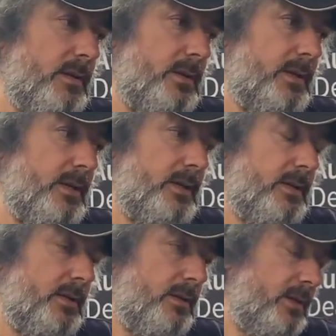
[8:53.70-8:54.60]

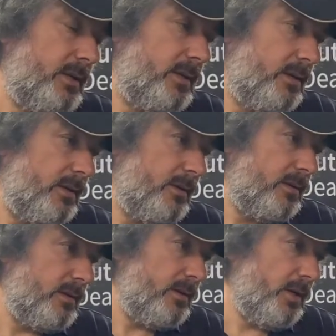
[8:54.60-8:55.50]
day,
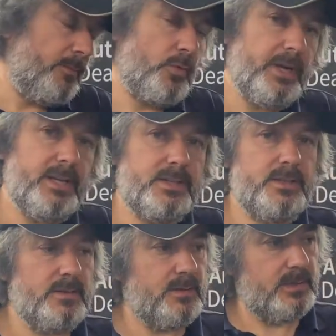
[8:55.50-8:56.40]
upgrades